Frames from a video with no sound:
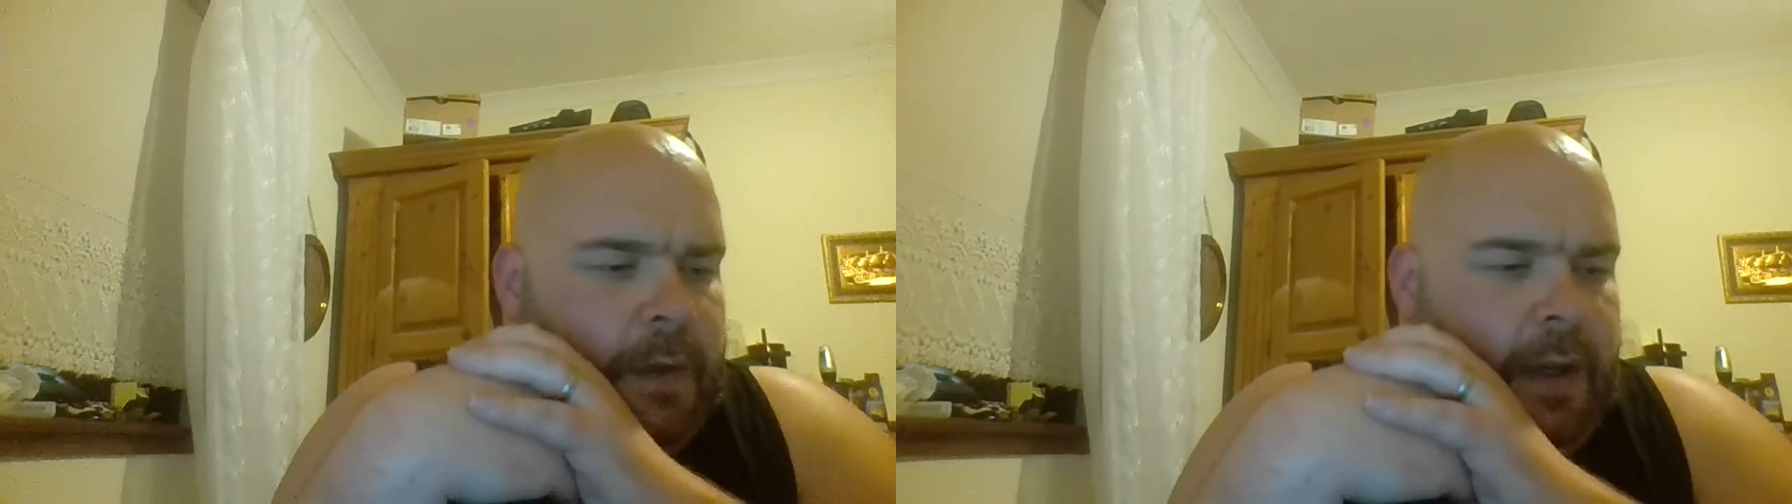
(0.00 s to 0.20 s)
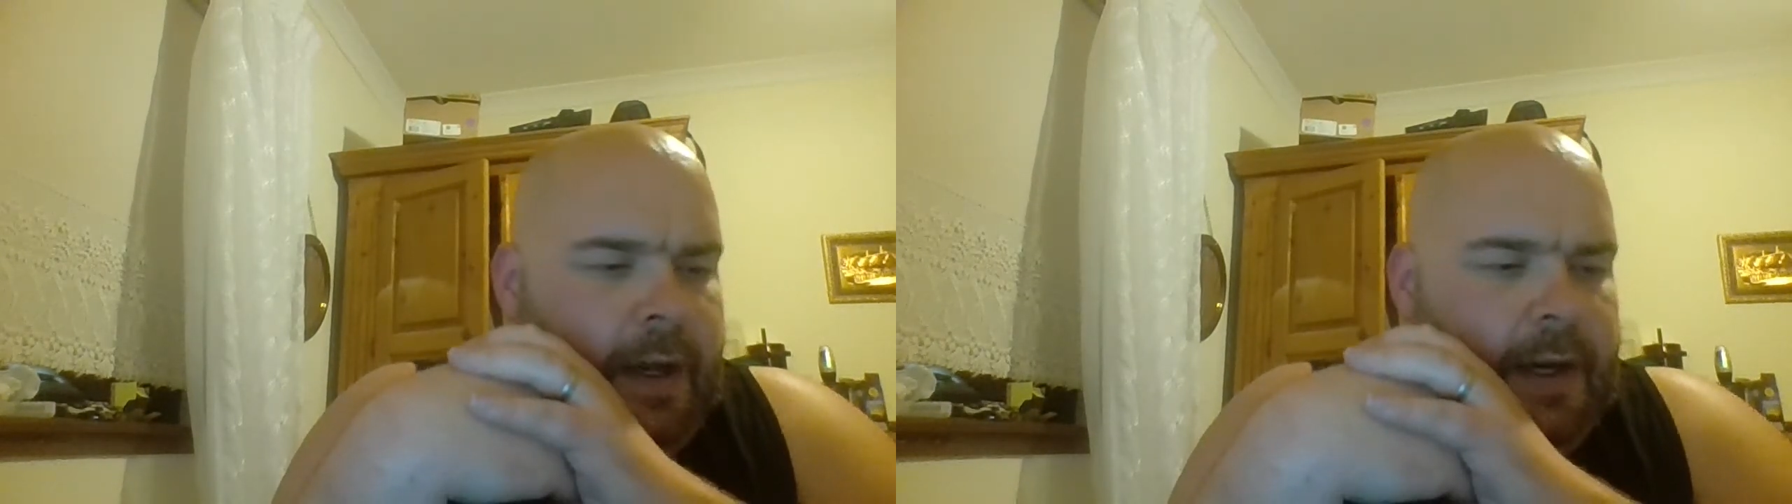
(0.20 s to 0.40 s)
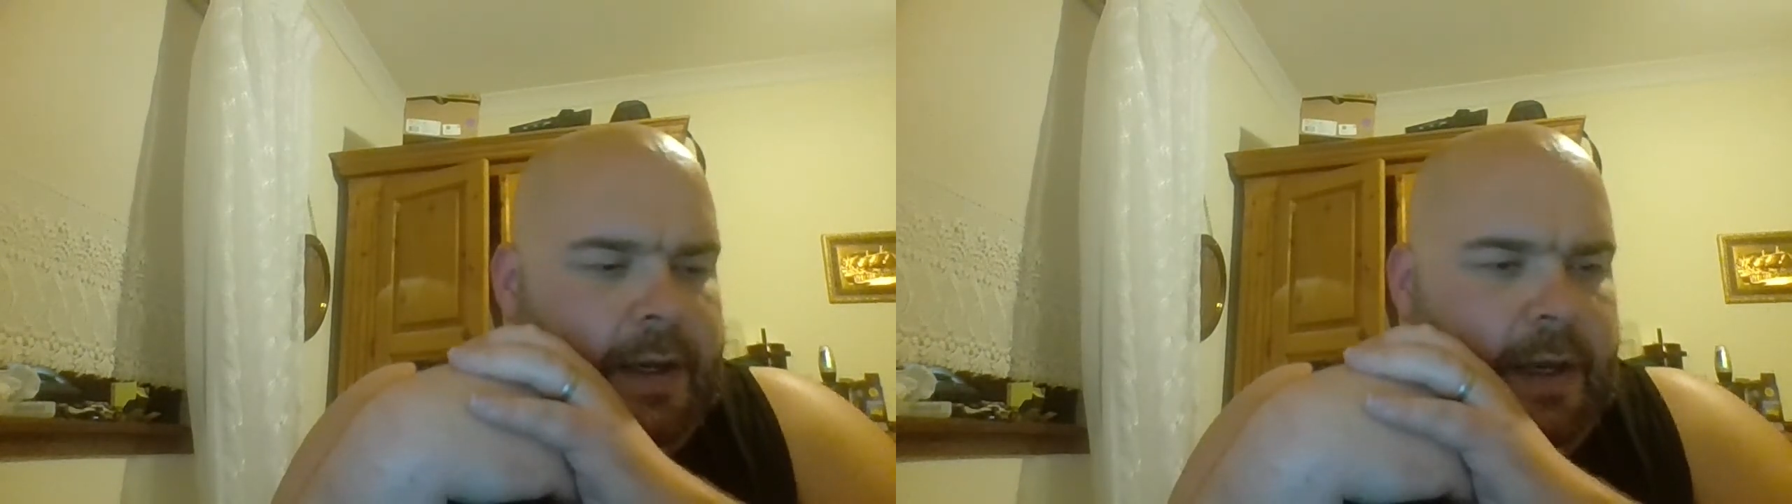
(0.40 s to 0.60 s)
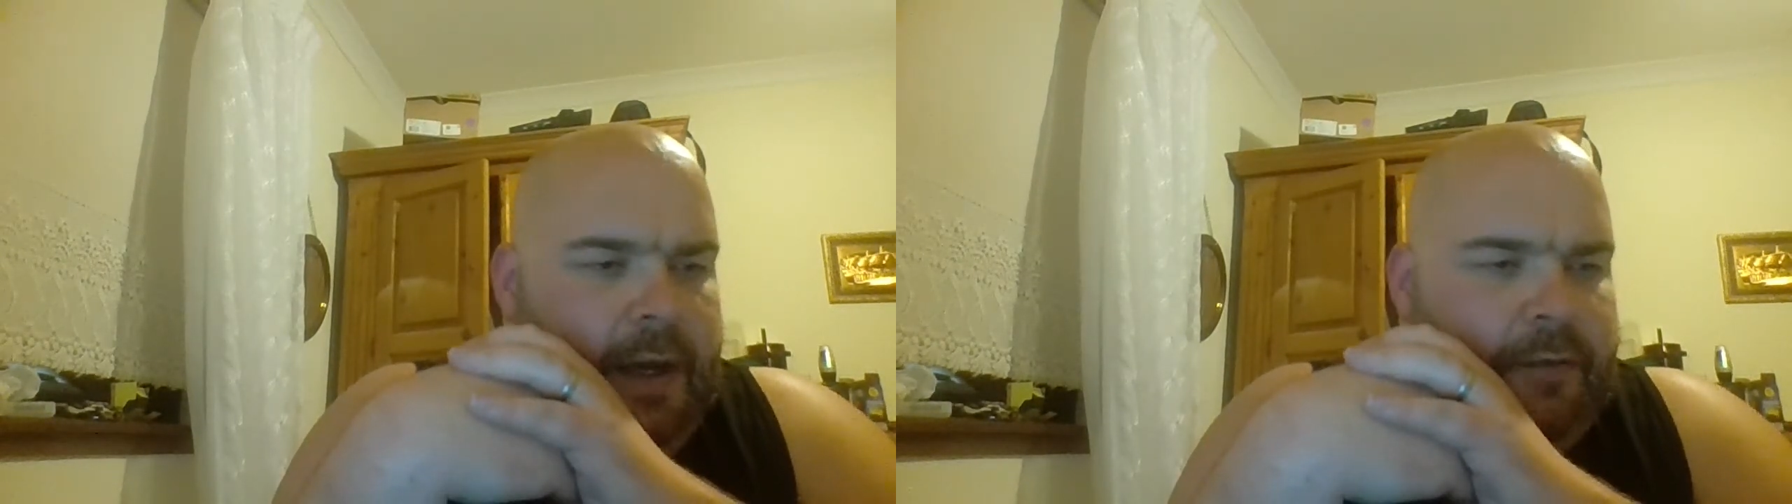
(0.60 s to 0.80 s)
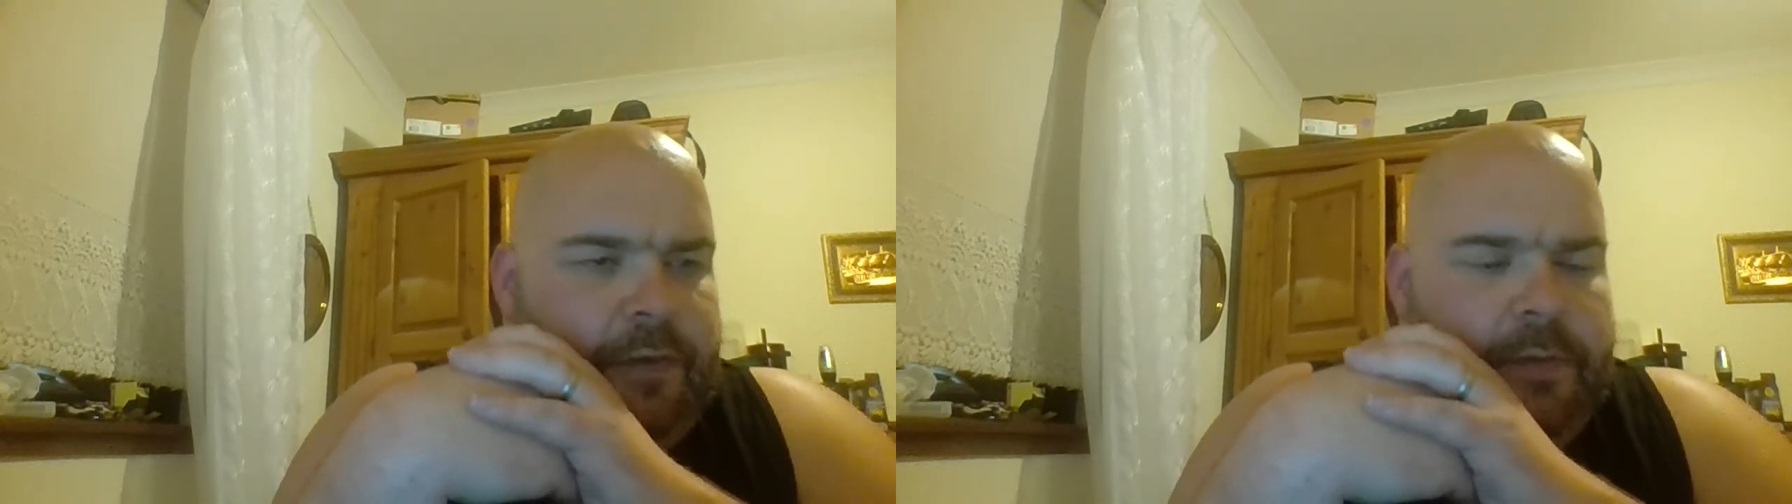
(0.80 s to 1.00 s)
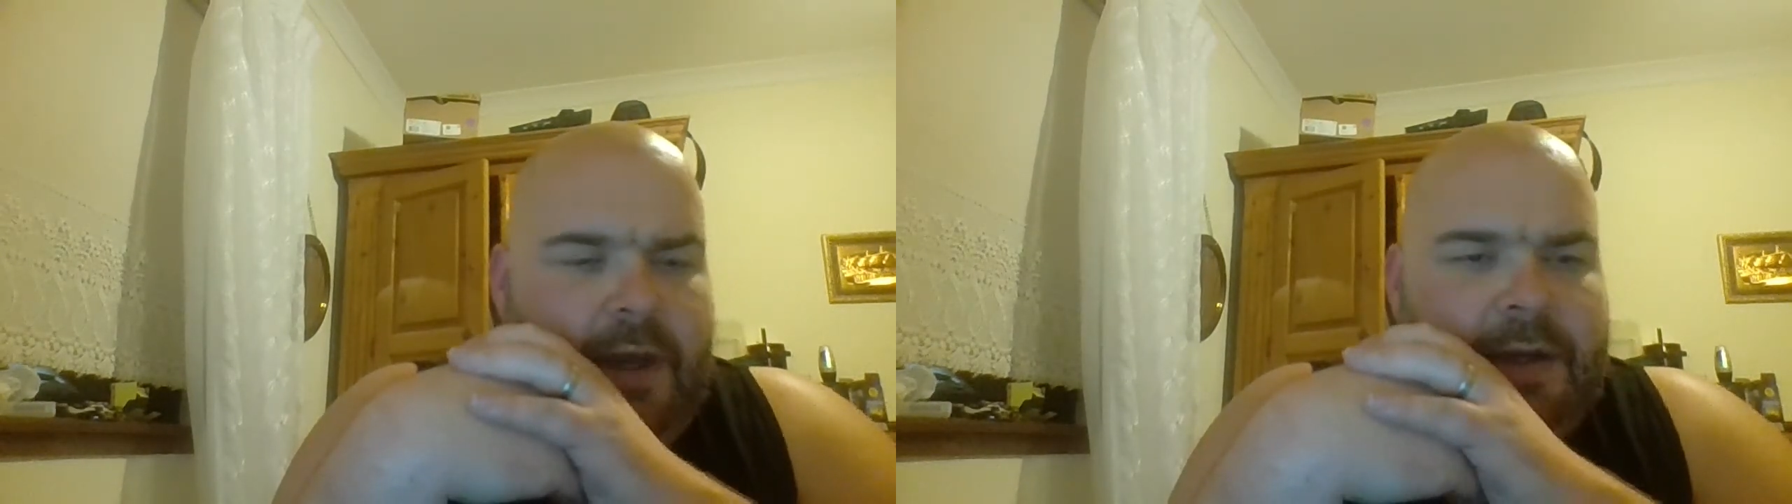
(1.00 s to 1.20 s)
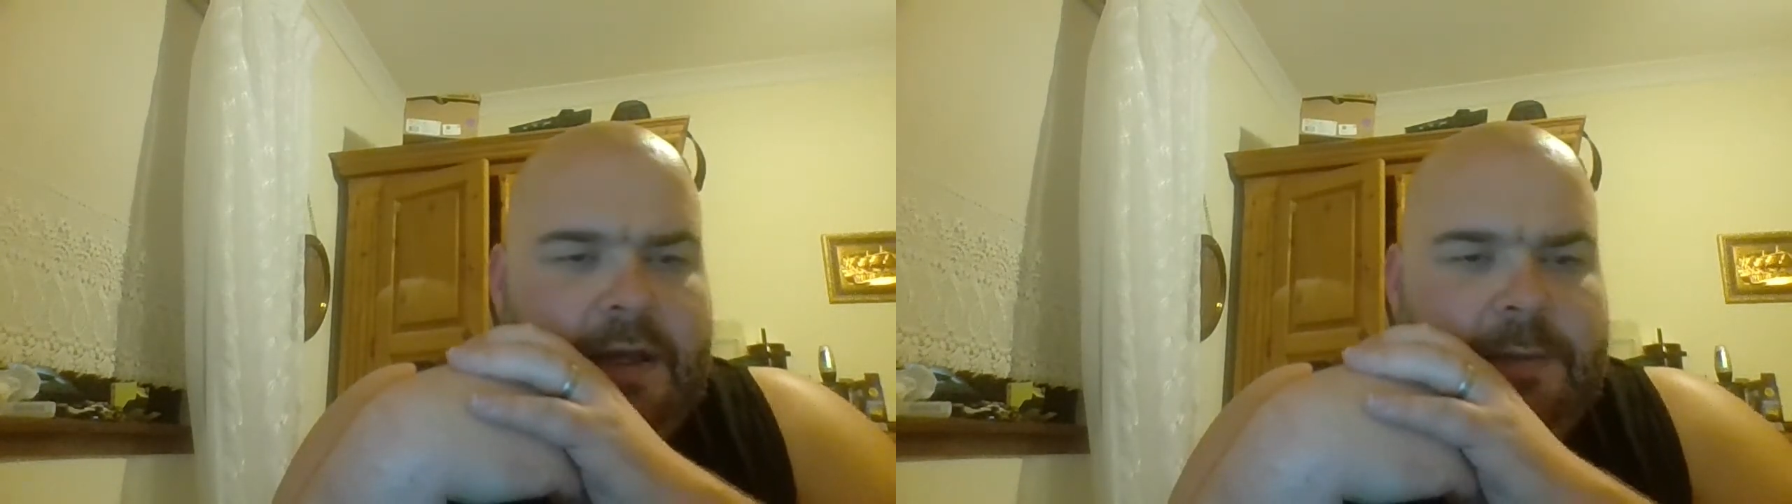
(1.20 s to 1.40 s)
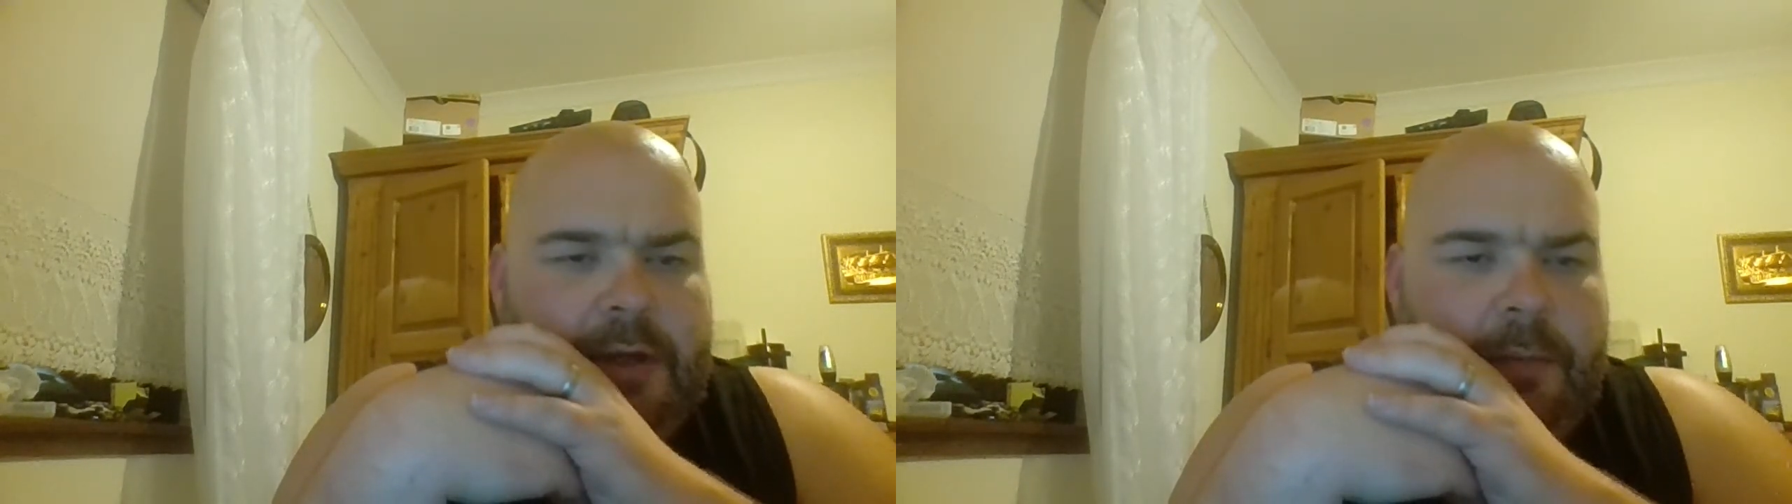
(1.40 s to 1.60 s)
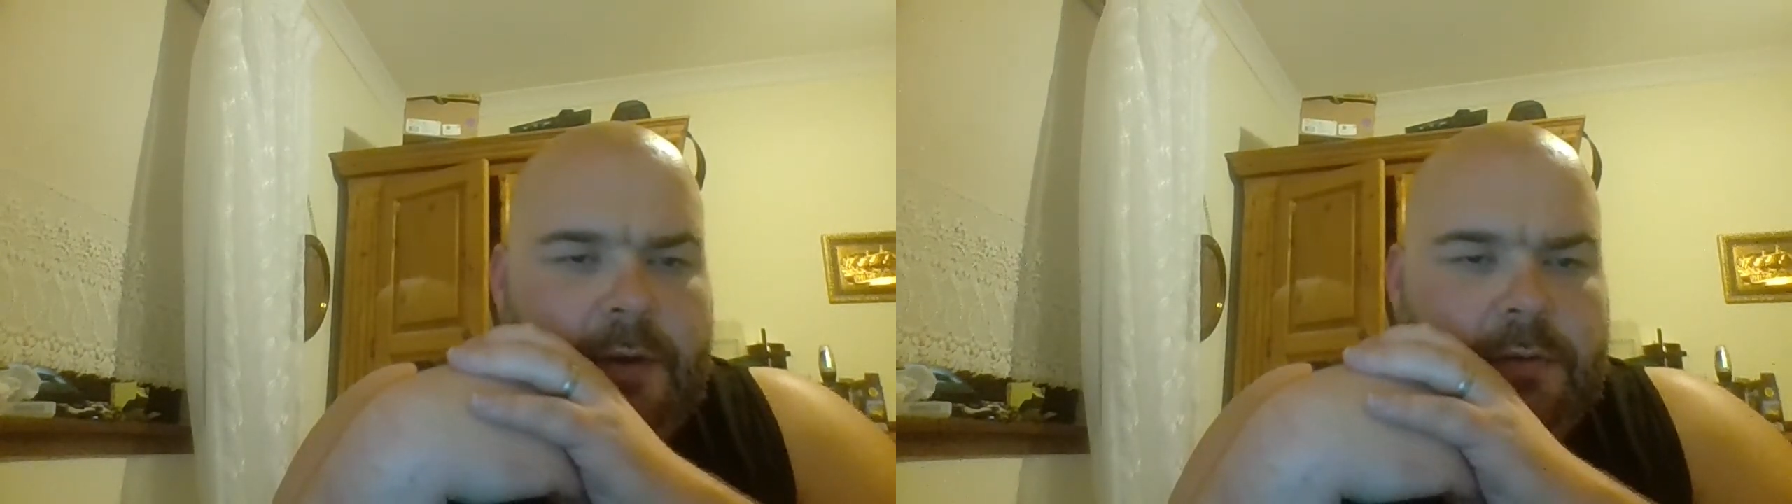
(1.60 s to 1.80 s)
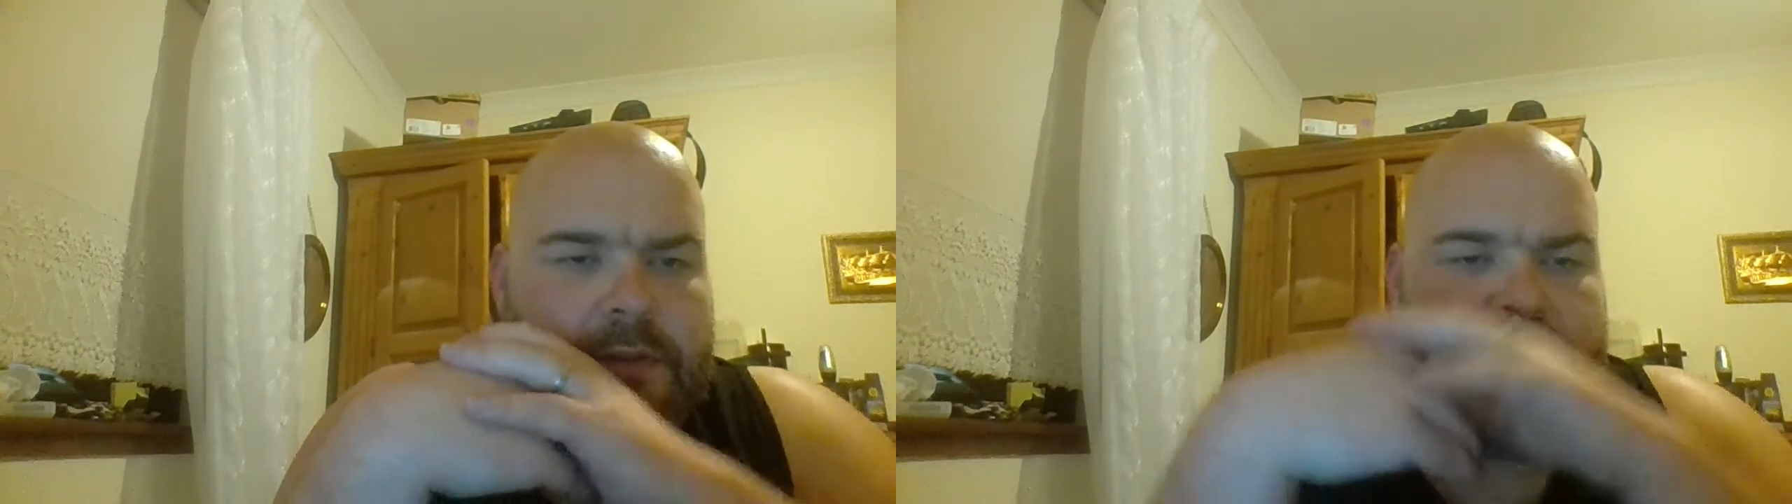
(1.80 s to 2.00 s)
and I found that a nightmare to
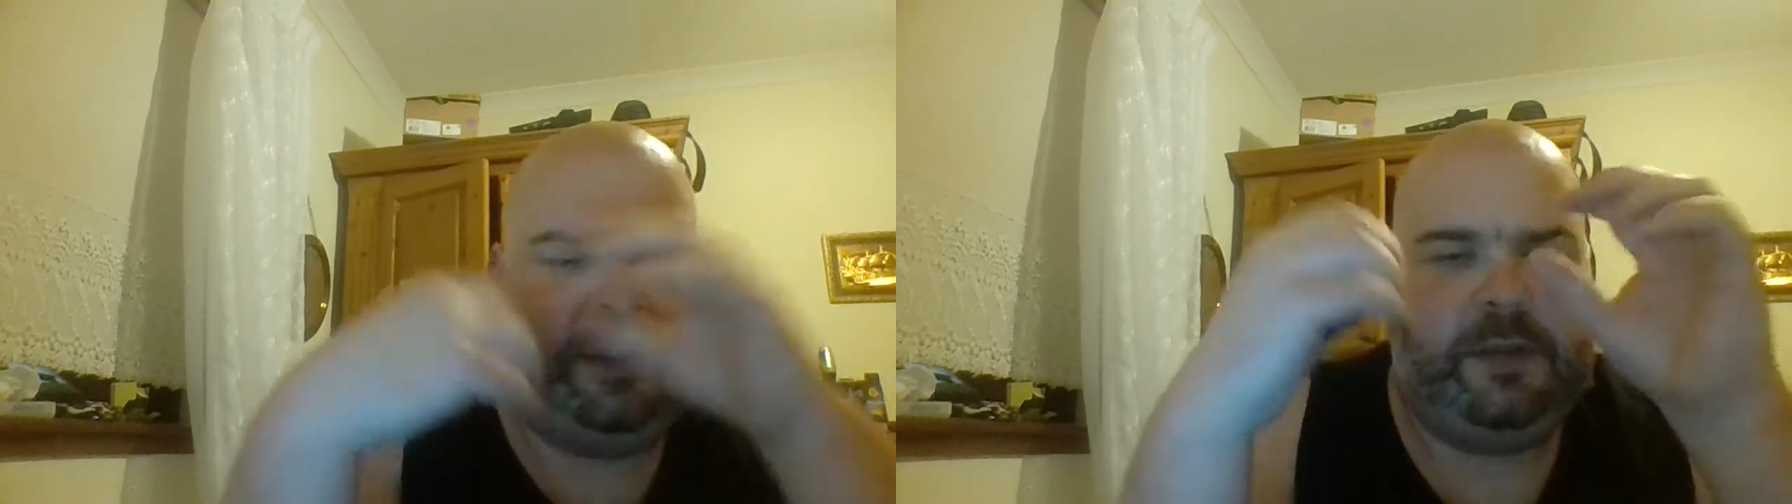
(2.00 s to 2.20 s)
build, because you had to